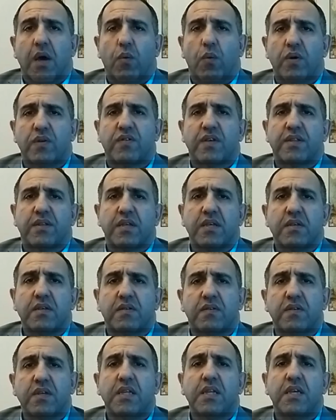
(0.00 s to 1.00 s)
was that the
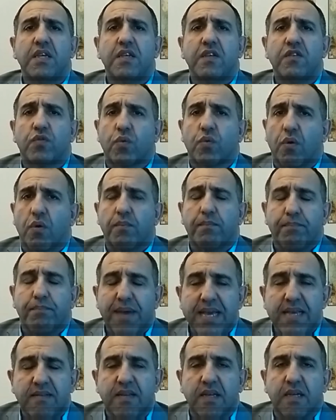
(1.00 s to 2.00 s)
Yazidis were
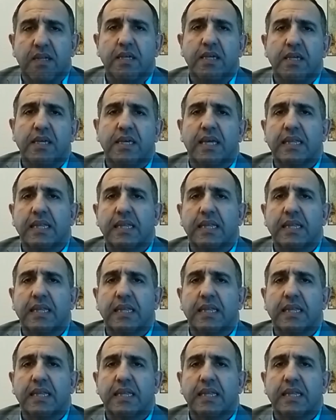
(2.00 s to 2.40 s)
basically